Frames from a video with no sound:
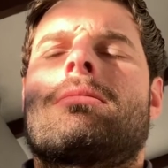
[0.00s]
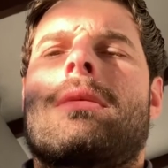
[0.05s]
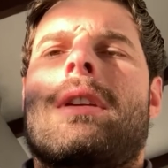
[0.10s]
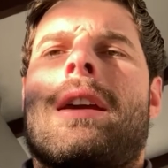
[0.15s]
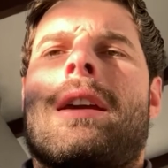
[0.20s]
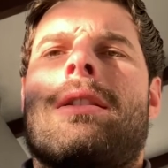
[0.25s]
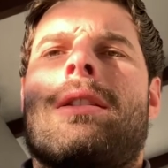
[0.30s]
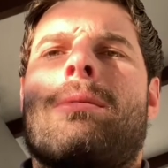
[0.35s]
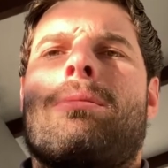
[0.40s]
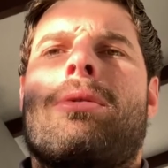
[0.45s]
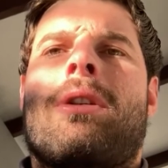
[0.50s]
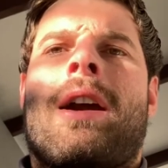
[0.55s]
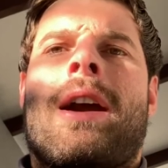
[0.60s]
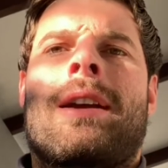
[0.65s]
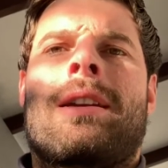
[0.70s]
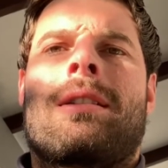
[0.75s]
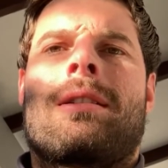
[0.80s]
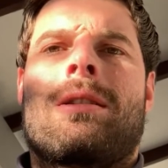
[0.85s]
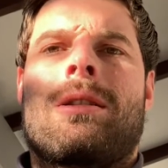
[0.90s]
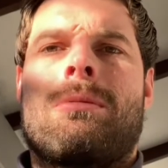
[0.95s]
and the
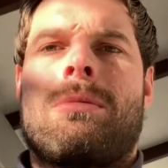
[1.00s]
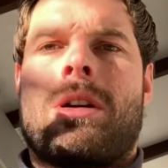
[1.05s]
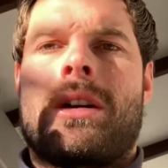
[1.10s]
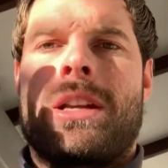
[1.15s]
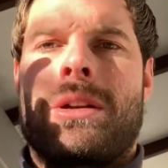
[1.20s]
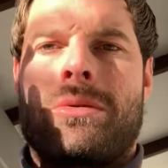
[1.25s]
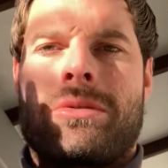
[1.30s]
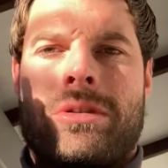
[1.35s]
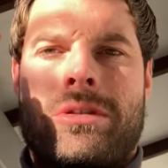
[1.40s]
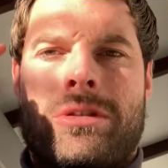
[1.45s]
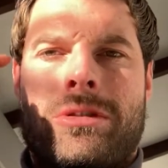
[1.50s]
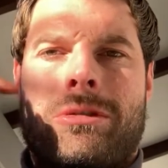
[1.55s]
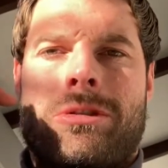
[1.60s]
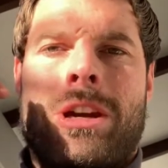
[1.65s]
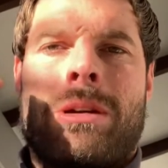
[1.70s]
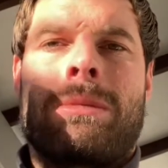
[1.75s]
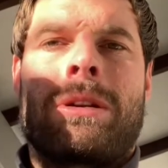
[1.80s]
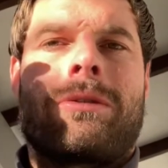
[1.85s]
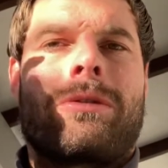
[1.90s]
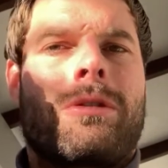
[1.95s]
body was just
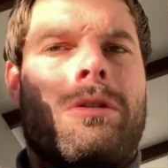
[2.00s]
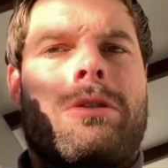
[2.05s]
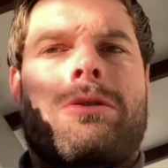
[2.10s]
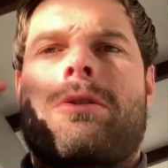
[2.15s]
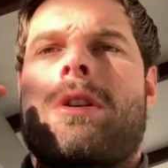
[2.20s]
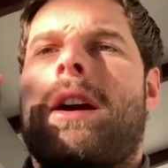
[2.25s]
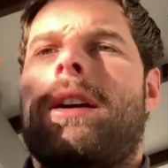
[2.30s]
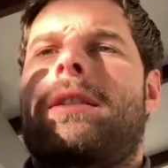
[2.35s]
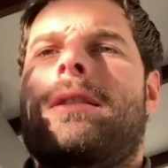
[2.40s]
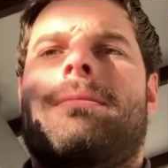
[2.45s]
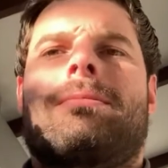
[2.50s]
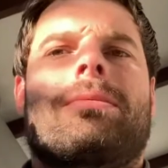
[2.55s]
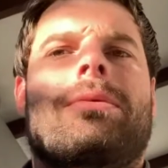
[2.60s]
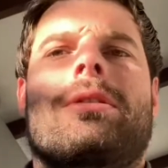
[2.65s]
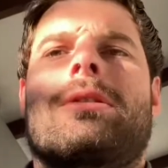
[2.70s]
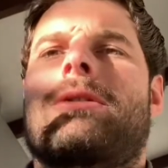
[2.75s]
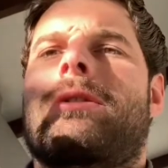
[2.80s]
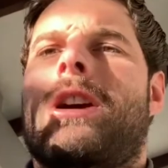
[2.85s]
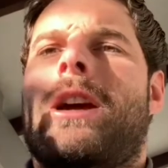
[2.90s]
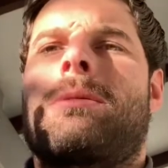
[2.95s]
screaming for the drug,
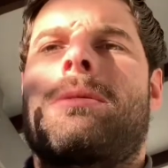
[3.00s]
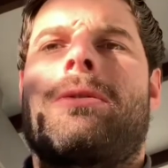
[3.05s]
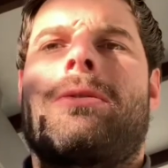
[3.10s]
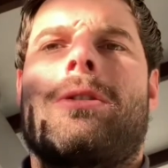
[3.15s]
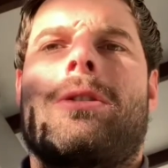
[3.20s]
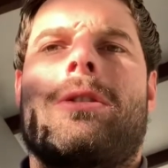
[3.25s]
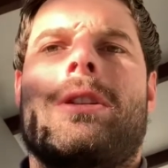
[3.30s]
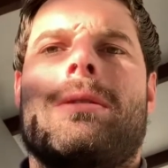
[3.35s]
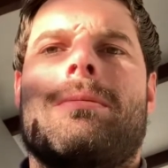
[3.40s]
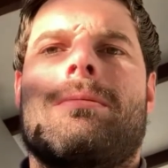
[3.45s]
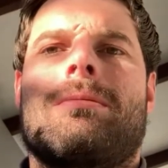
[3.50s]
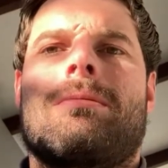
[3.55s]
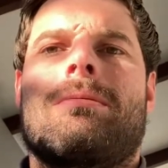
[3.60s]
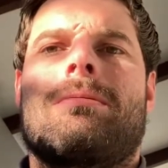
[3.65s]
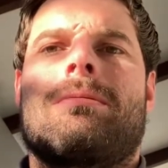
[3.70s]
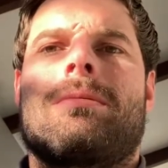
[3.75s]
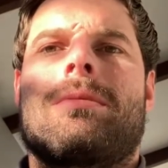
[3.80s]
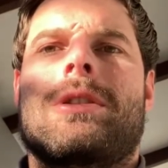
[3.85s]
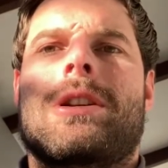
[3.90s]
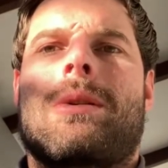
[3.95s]
just screaming for it.
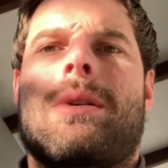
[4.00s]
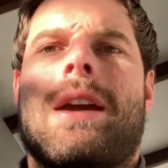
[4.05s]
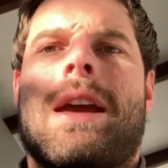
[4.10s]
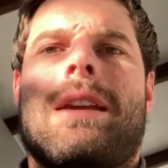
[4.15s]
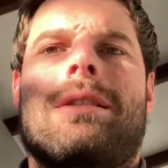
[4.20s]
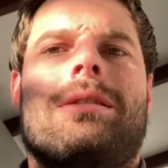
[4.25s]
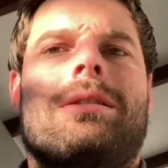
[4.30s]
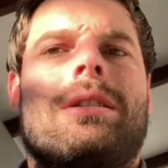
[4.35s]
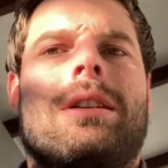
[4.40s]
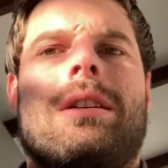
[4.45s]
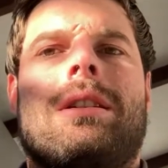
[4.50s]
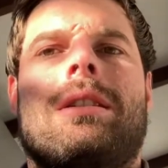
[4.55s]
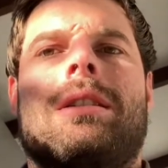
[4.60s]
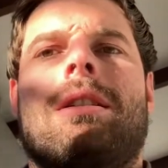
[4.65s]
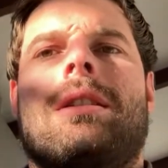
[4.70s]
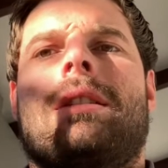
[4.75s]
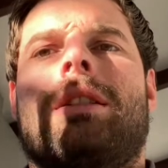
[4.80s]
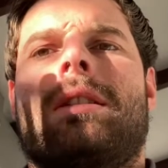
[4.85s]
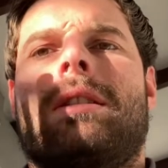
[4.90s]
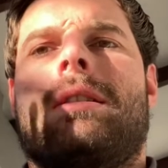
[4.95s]
So I had to
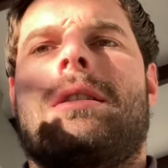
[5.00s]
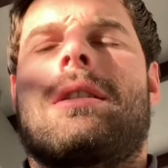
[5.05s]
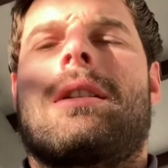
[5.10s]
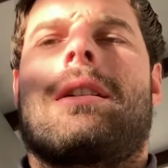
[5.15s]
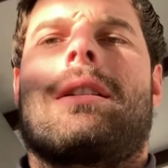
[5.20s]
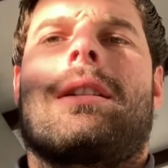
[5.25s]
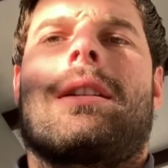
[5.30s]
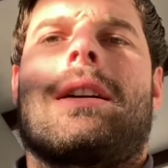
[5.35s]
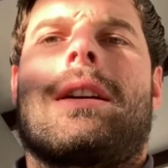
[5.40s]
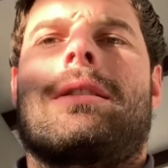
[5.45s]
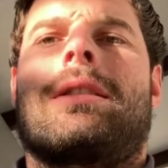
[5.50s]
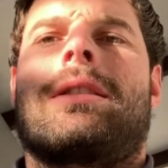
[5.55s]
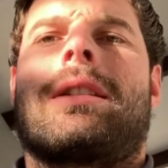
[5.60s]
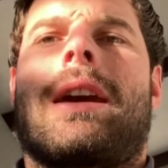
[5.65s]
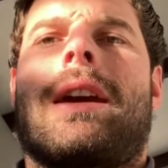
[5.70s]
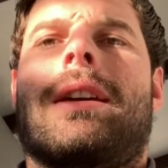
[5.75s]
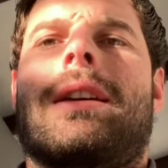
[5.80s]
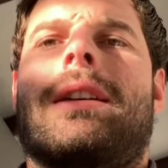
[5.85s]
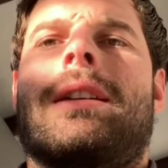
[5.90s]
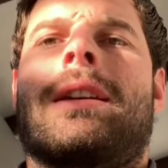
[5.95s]

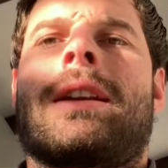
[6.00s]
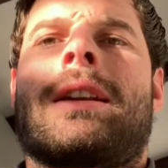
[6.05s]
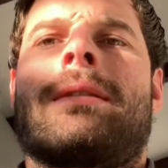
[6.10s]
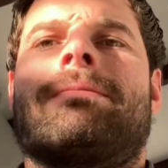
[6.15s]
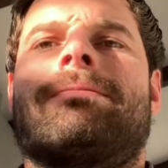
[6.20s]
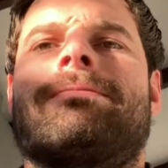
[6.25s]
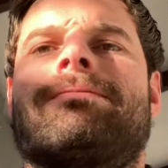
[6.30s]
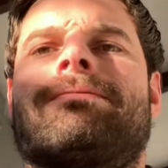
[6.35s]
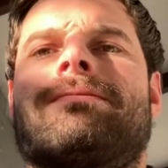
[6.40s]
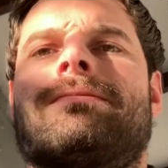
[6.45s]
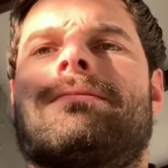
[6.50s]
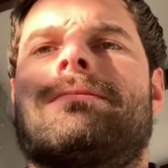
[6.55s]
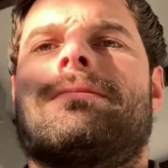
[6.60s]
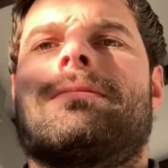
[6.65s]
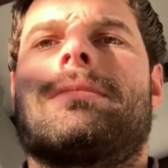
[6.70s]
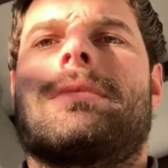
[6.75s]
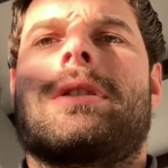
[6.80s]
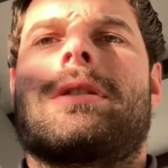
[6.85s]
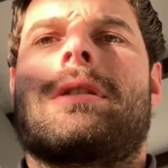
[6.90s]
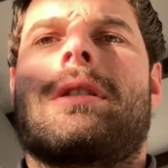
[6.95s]
take it again.
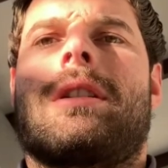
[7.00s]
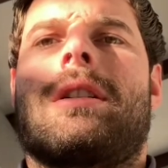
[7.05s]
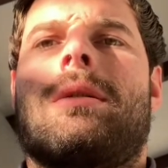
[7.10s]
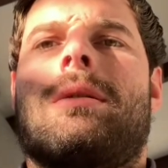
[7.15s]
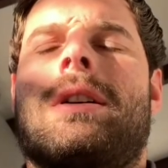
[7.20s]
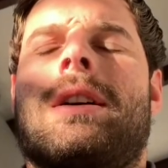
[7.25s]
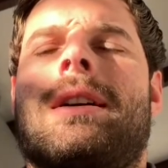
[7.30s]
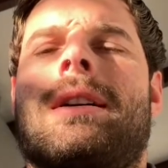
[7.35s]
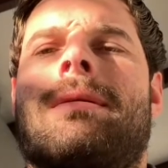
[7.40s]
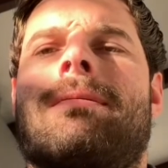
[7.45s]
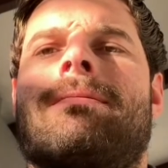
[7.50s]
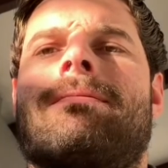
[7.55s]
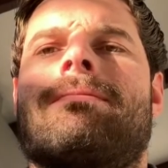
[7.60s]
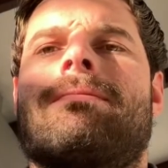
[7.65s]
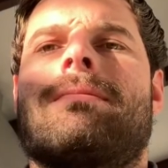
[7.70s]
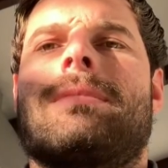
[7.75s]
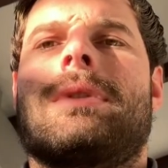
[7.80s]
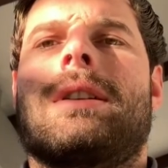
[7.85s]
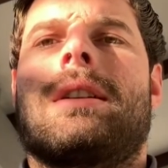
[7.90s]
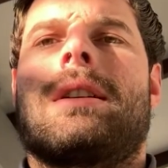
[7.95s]
So
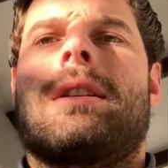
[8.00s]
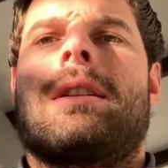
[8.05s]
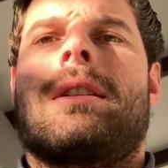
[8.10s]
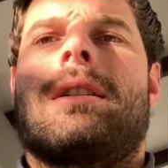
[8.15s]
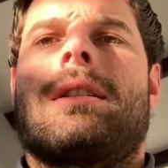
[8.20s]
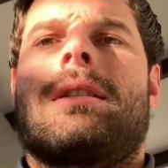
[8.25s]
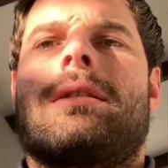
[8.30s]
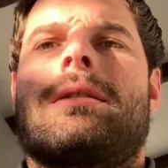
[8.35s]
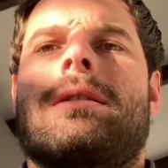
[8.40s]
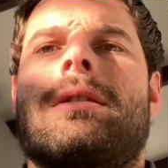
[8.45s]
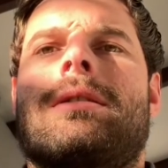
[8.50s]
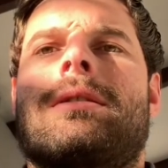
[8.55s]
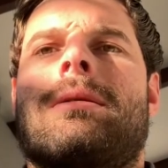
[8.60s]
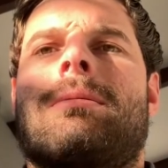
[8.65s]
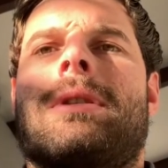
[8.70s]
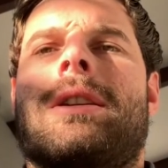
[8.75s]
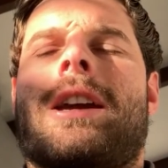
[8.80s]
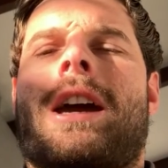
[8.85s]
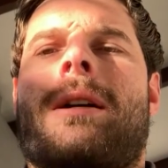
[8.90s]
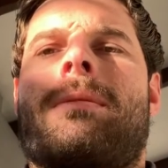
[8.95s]
just to
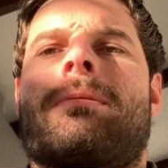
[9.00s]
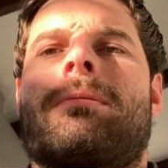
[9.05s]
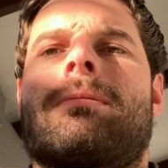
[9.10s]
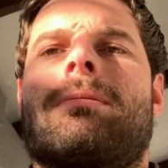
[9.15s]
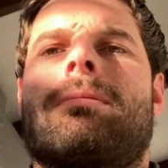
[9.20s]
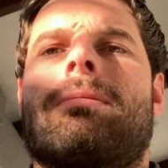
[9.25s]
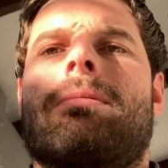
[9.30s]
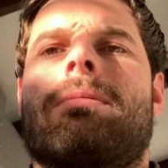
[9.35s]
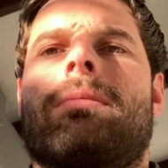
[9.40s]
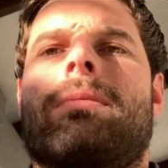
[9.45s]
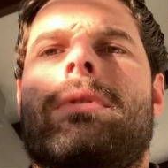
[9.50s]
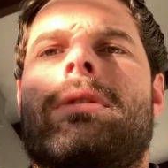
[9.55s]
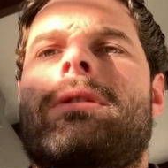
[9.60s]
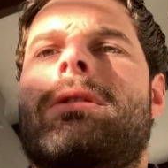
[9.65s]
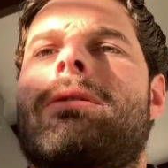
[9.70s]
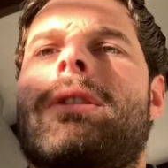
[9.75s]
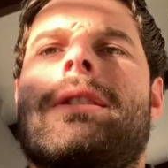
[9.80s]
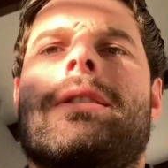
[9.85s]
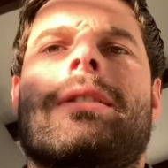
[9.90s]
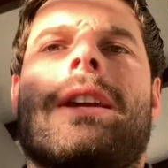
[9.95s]

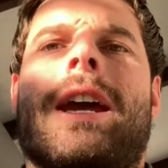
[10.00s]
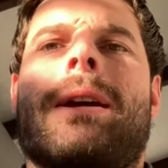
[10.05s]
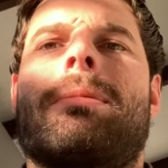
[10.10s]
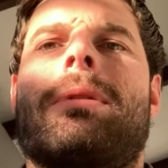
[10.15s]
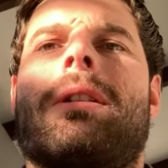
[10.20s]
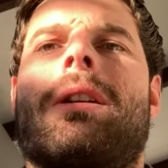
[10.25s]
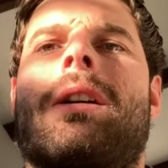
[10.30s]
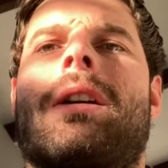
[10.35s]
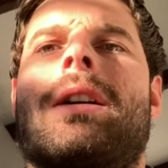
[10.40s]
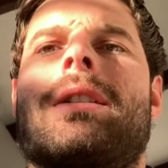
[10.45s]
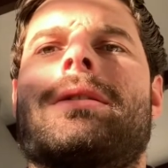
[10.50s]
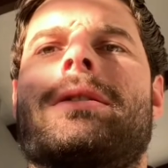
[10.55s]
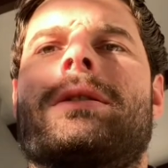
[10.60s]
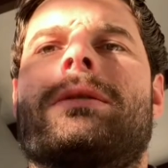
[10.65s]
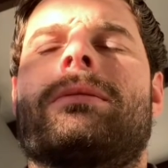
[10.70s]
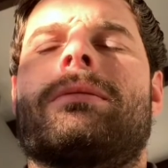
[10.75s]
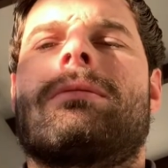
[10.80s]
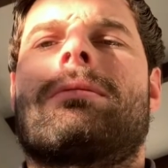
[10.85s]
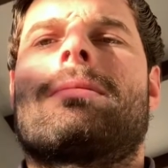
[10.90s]
restabilize and